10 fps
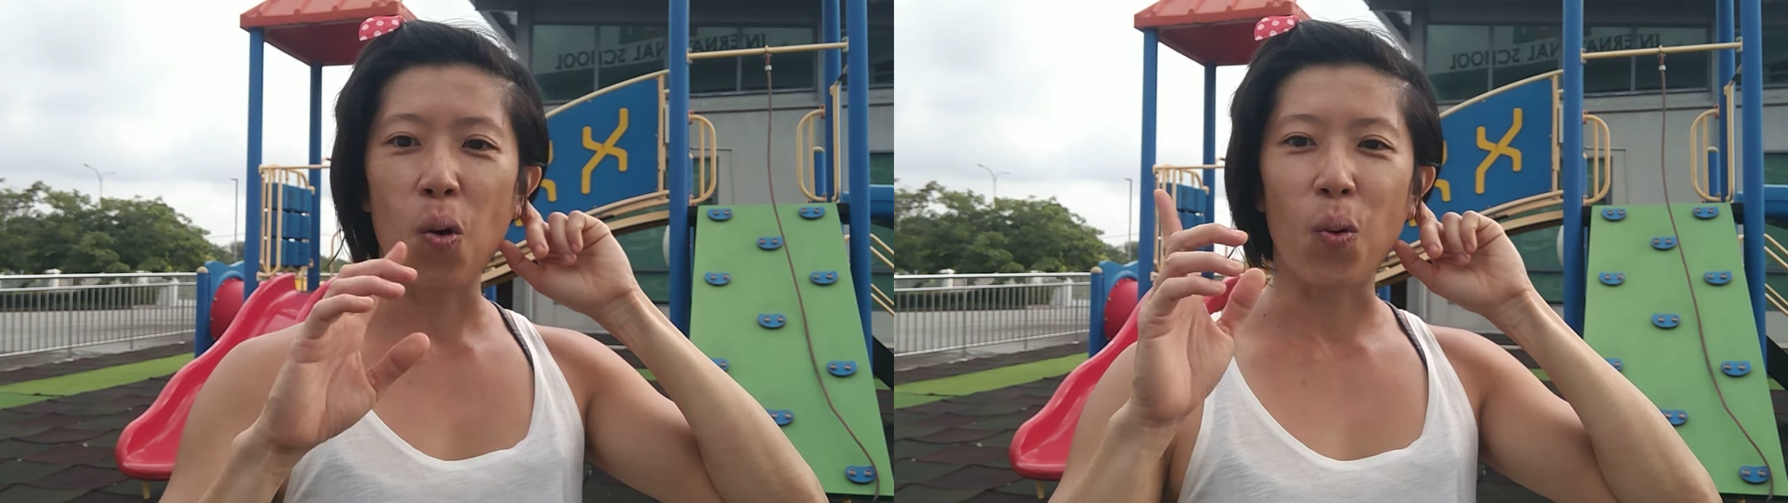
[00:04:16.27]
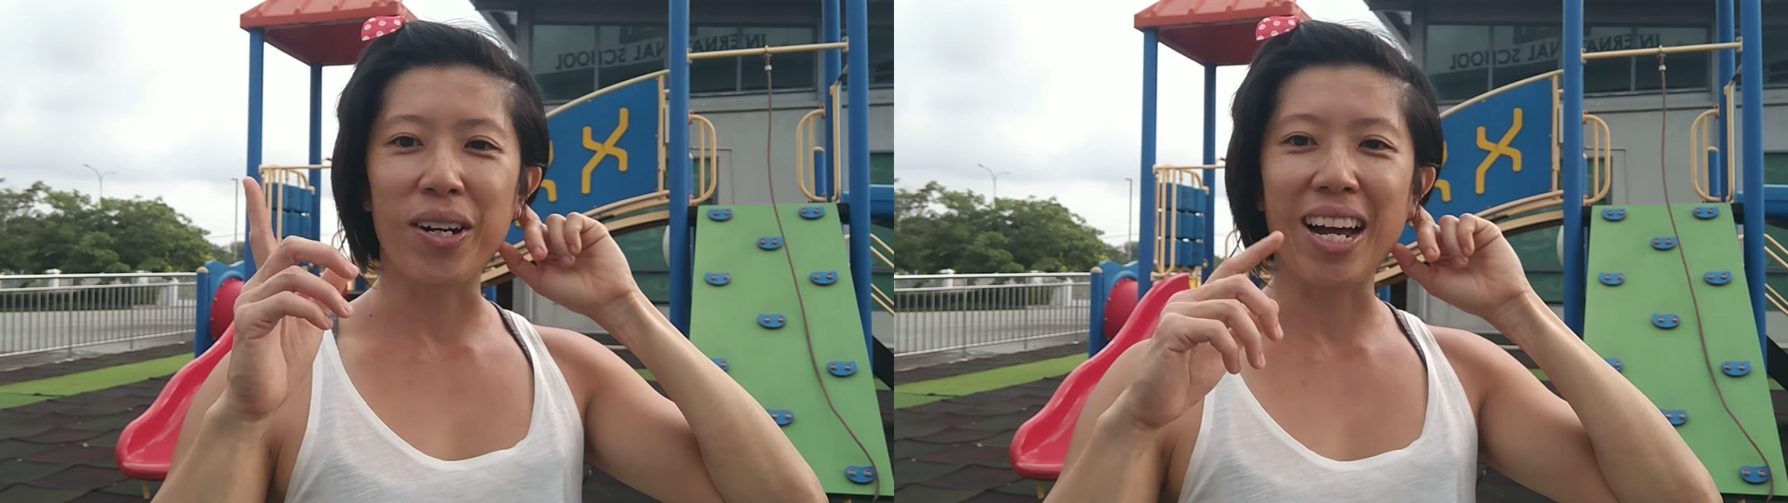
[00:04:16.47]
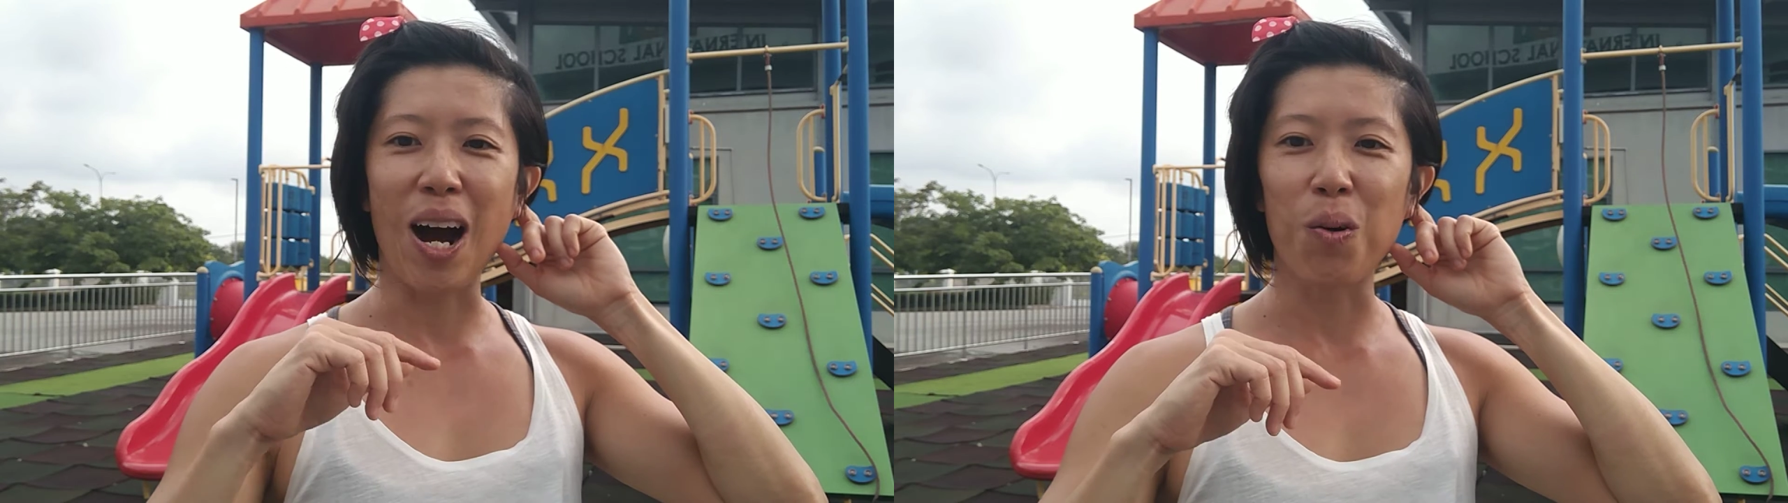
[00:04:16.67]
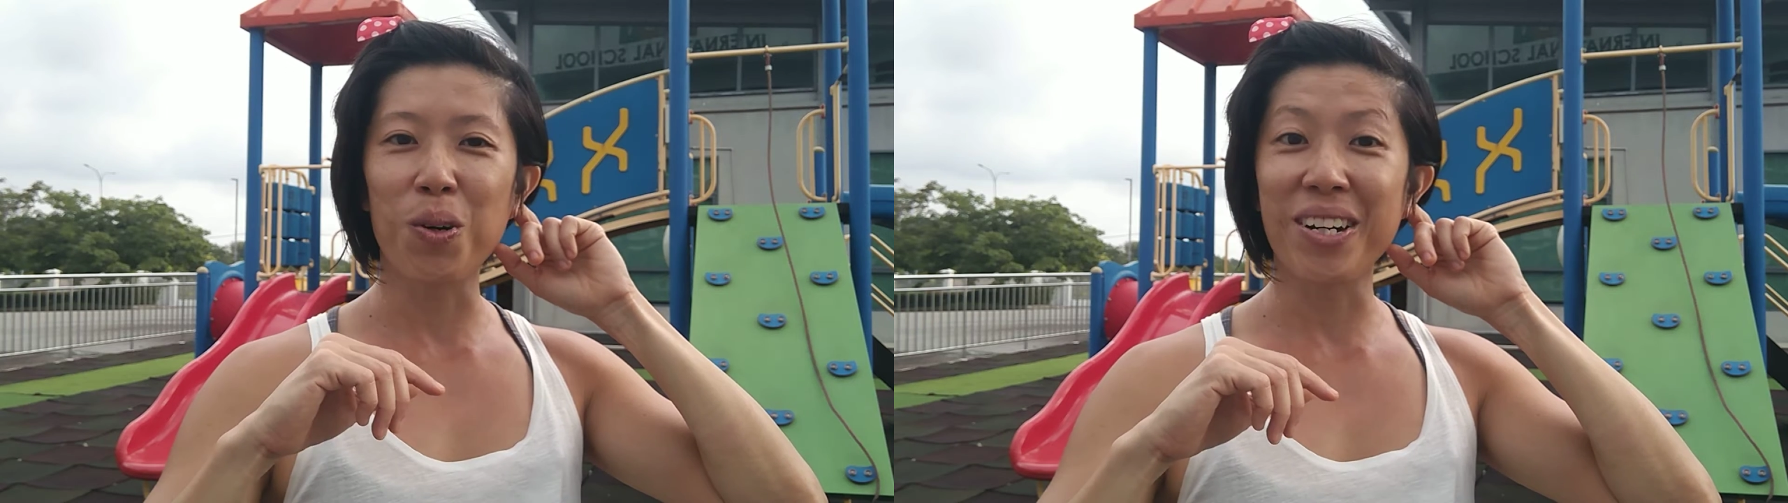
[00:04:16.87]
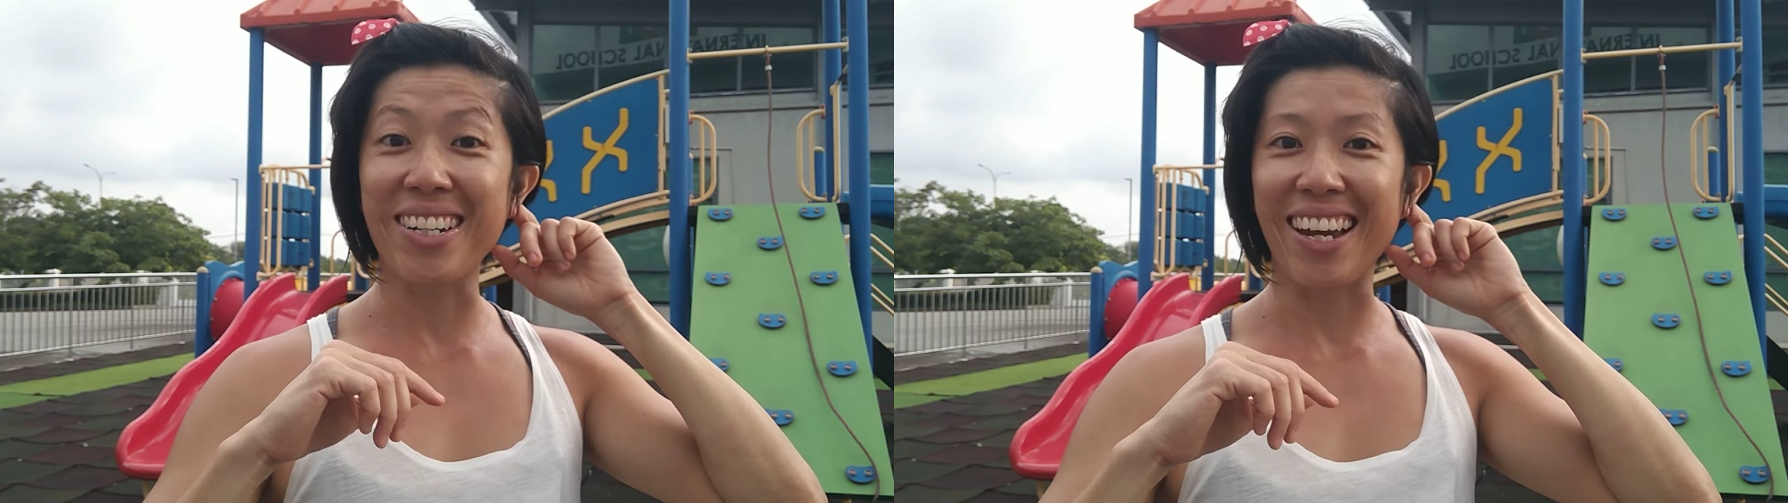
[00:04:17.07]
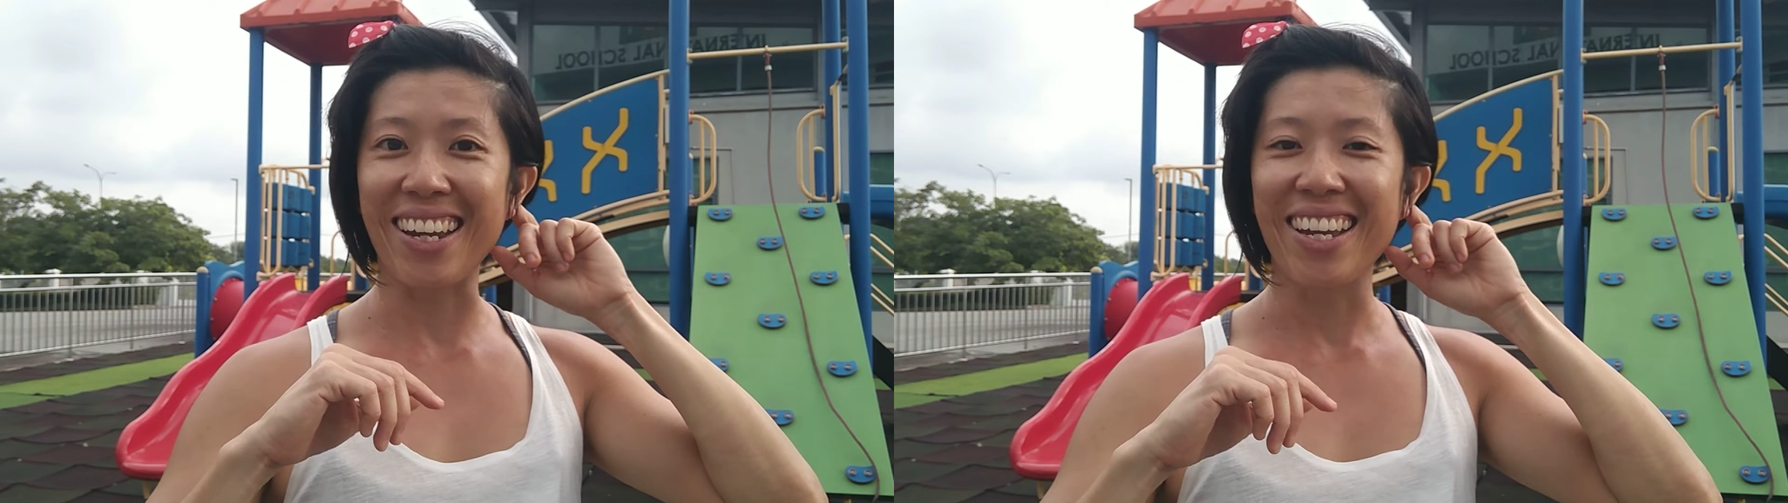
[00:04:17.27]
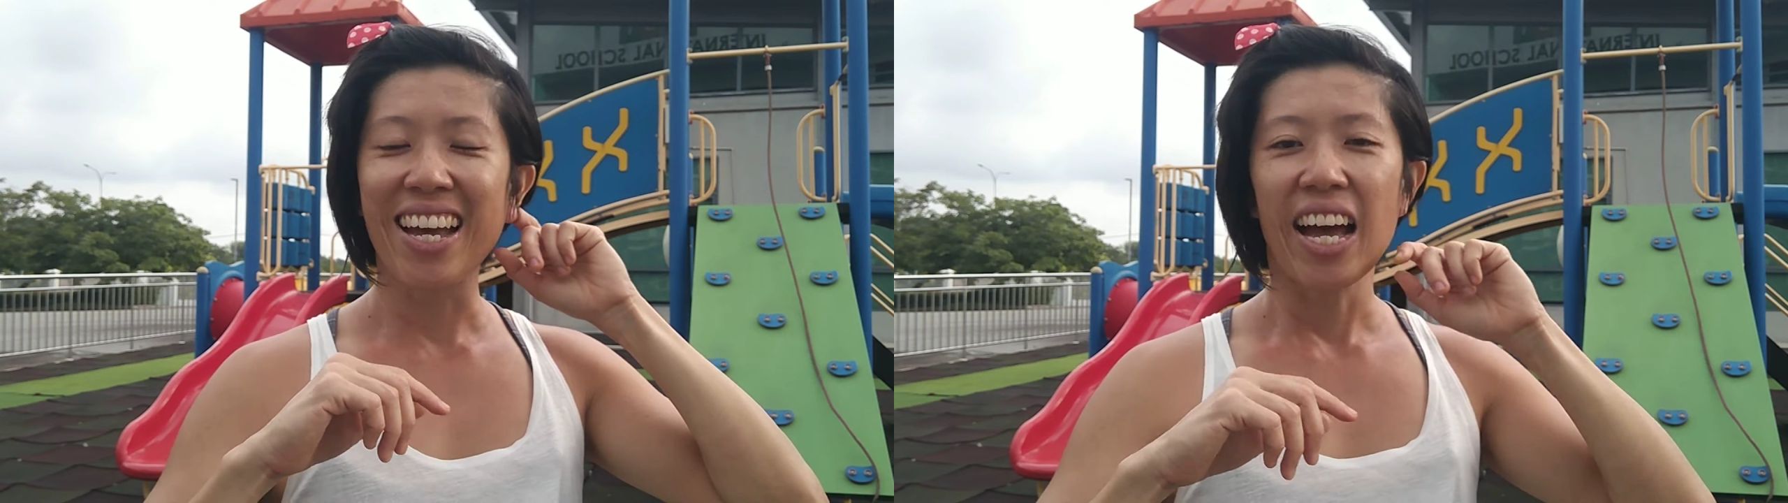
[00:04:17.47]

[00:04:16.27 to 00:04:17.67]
one hour a day